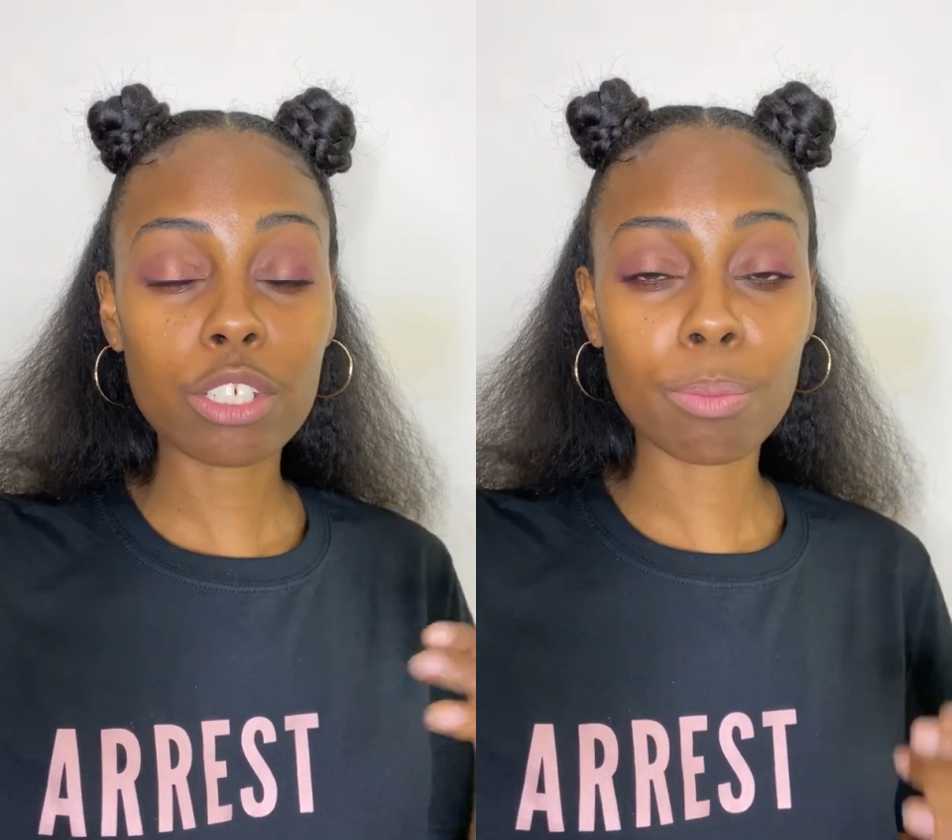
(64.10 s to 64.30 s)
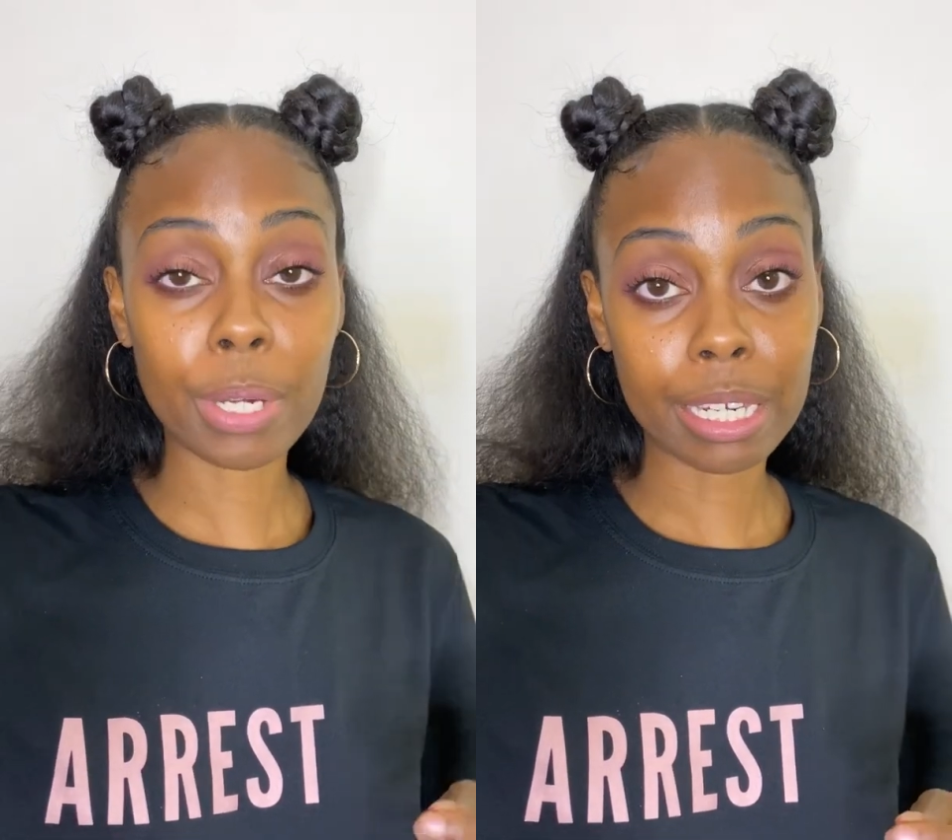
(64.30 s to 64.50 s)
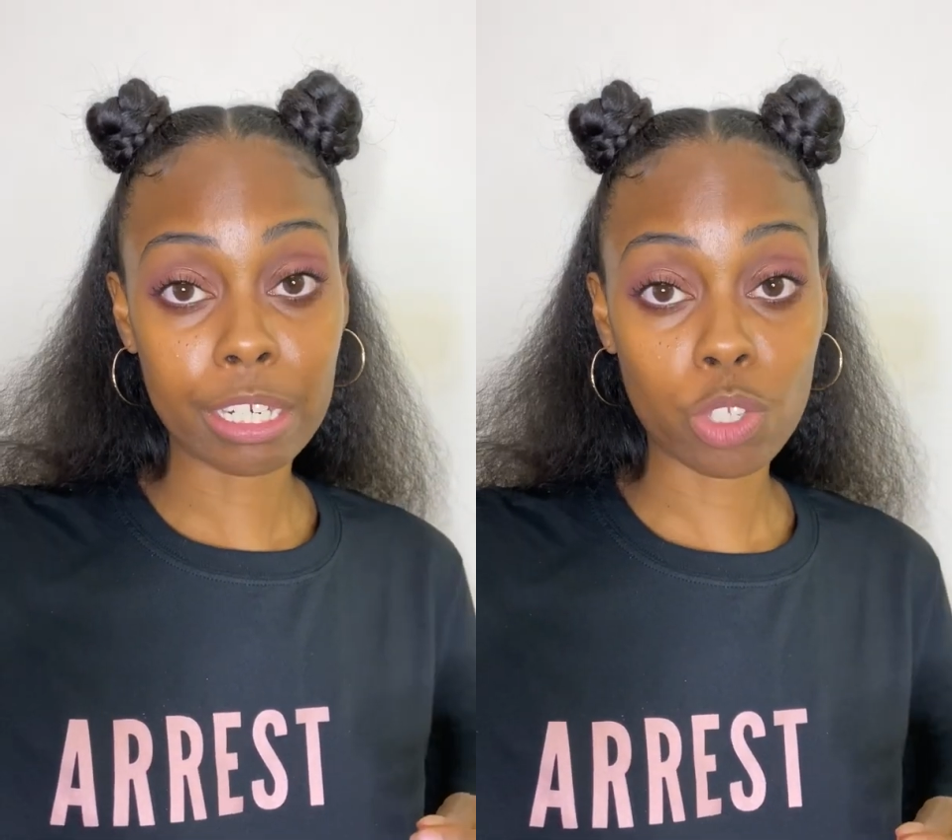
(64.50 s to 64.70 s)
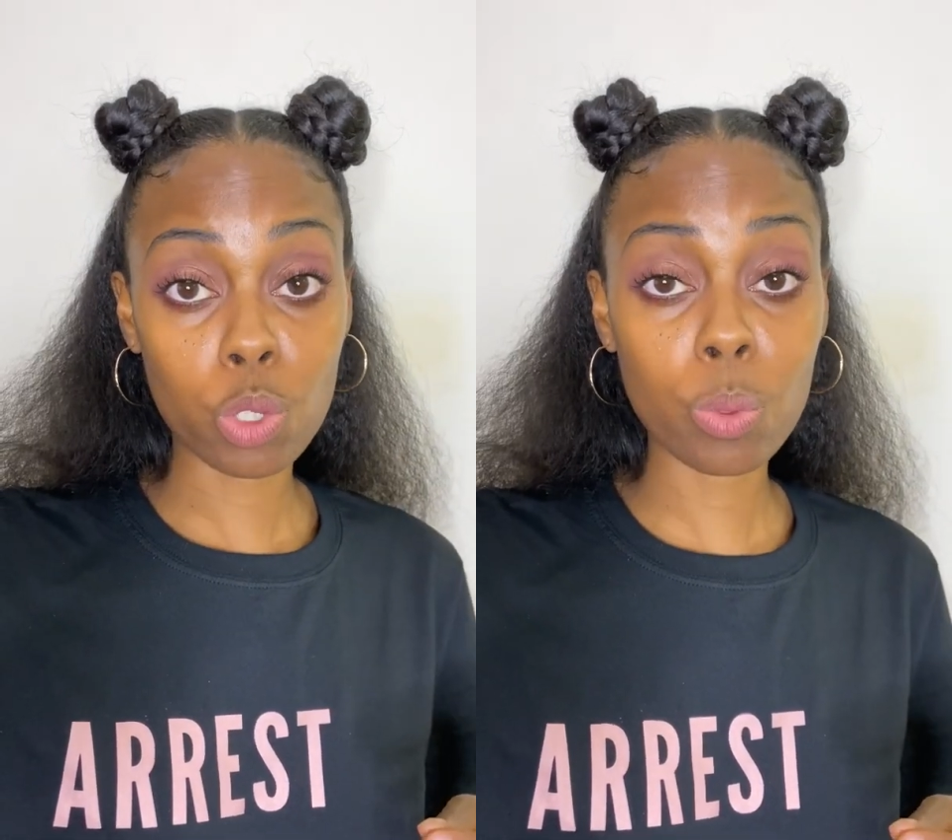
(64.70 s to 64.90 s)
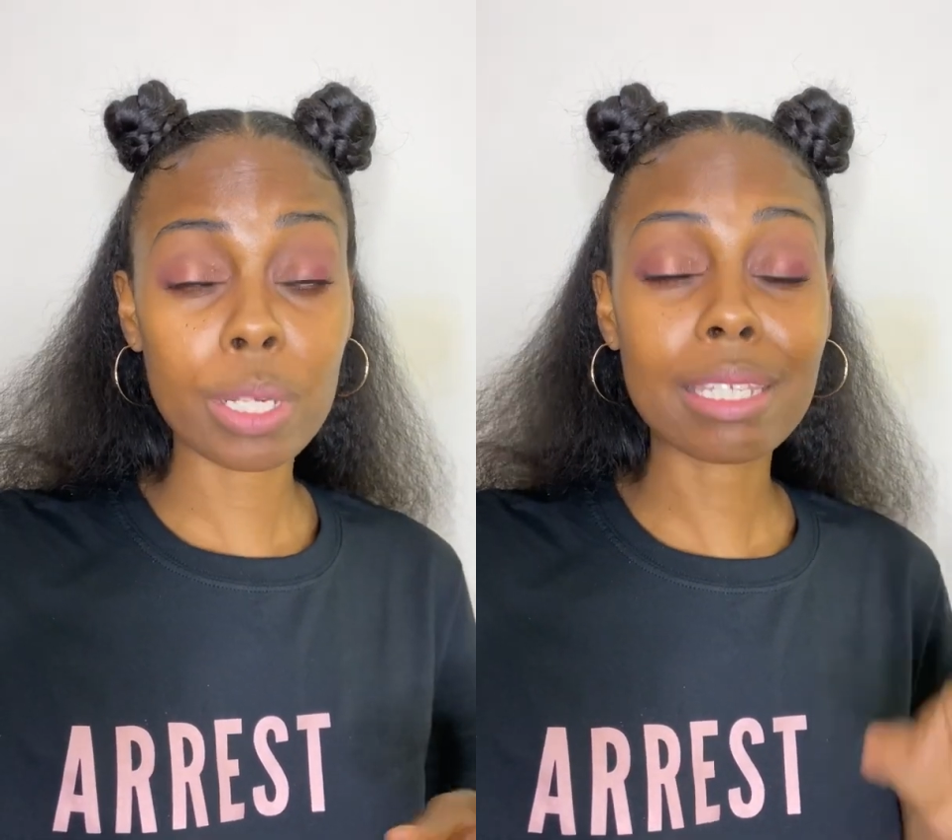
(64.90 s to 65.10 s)
your braid
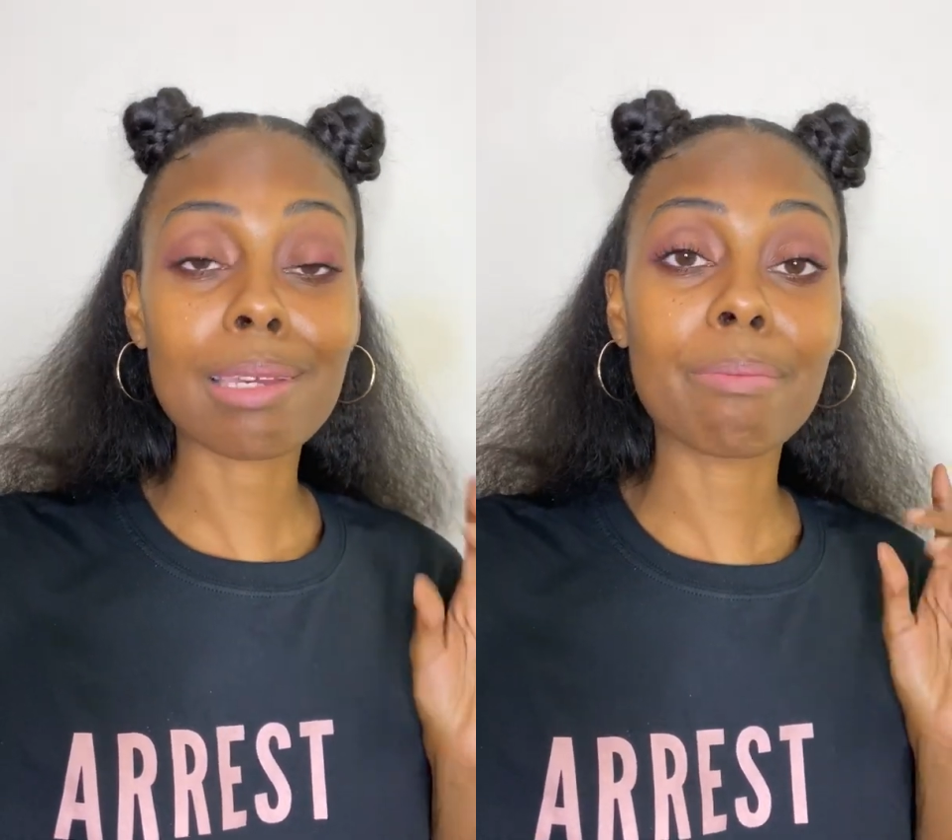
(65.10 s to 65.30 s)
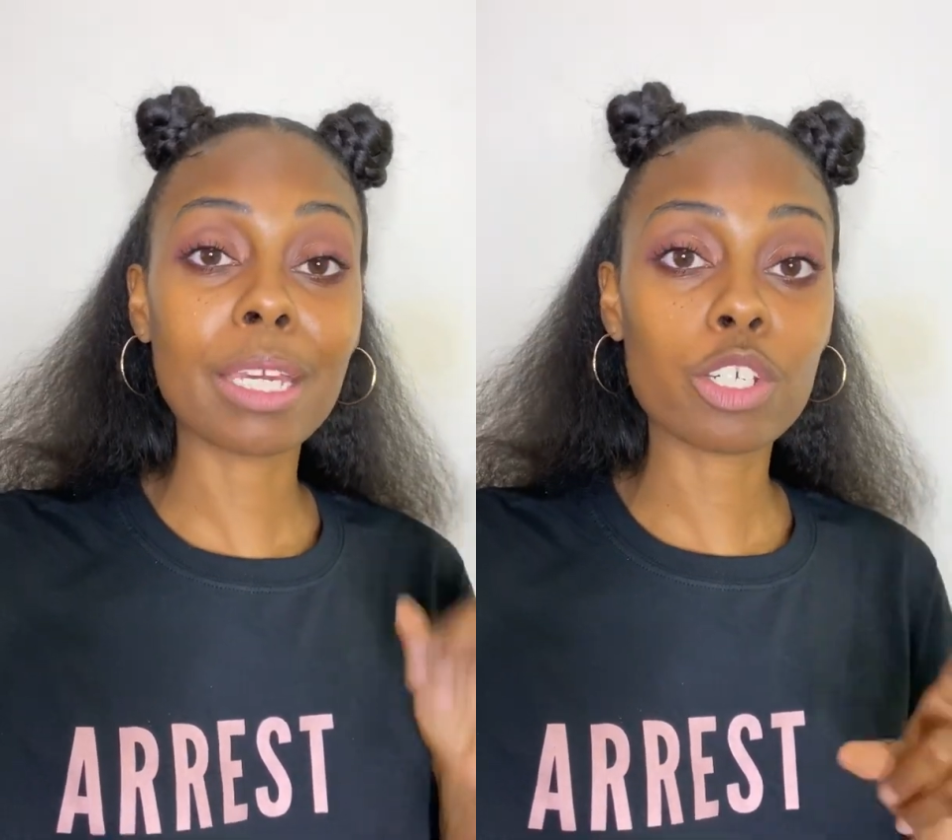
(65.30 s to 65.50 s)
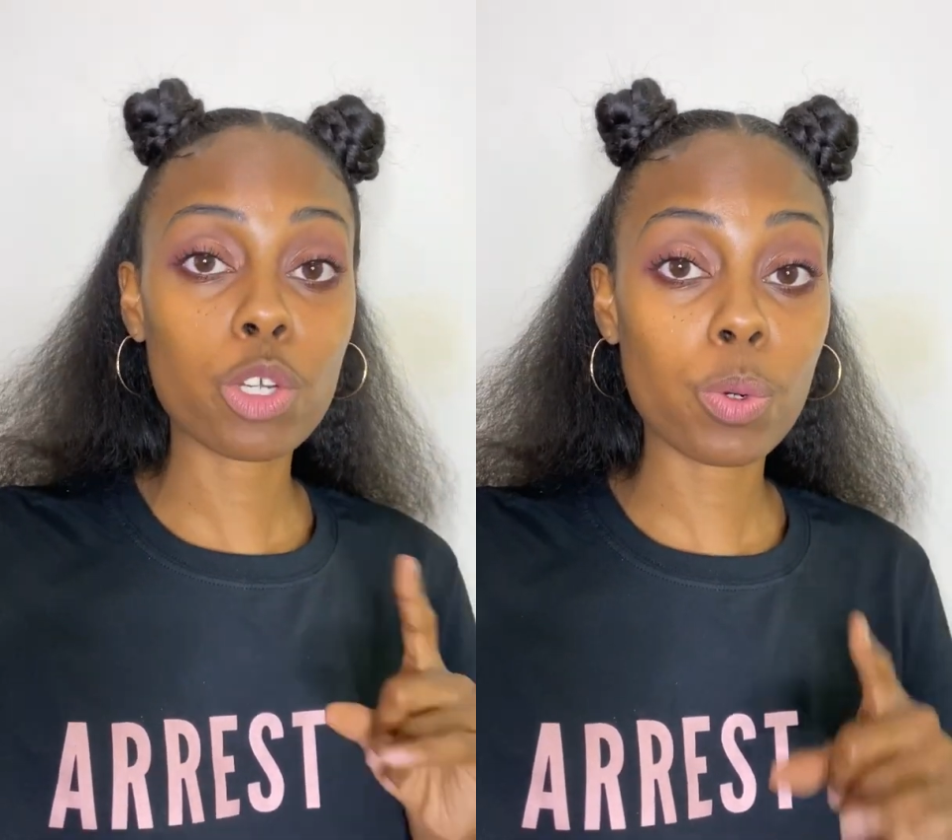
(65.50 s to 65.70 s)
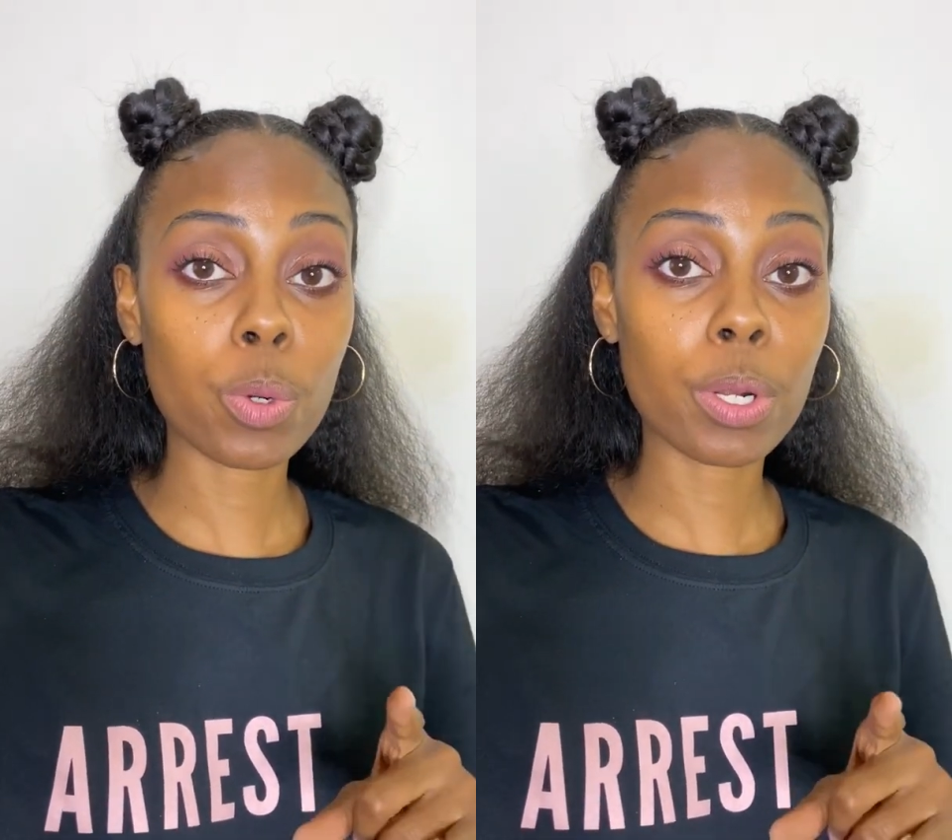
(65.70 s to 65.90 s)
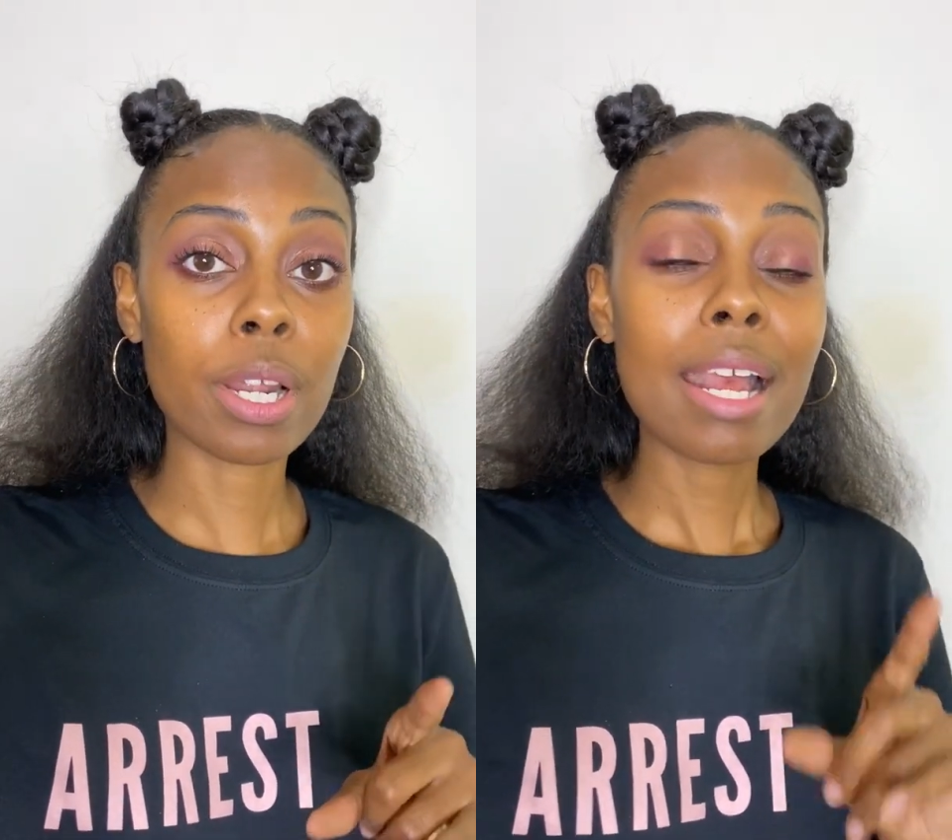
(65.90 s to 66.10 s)
into it to make
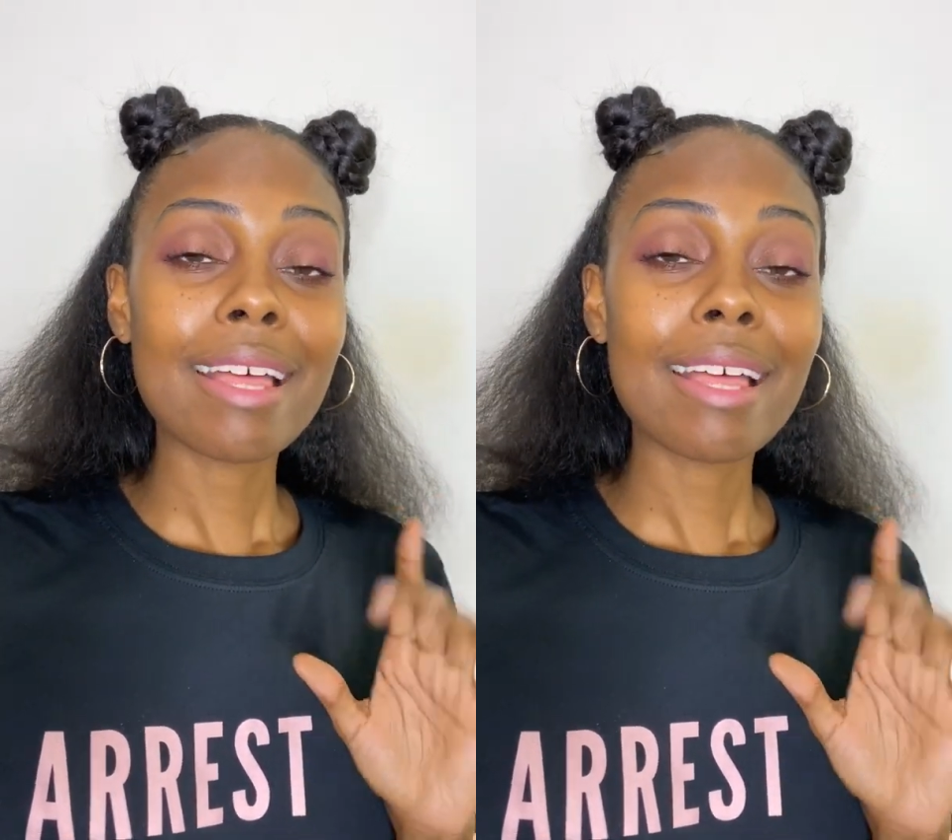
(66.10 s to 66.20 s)
sure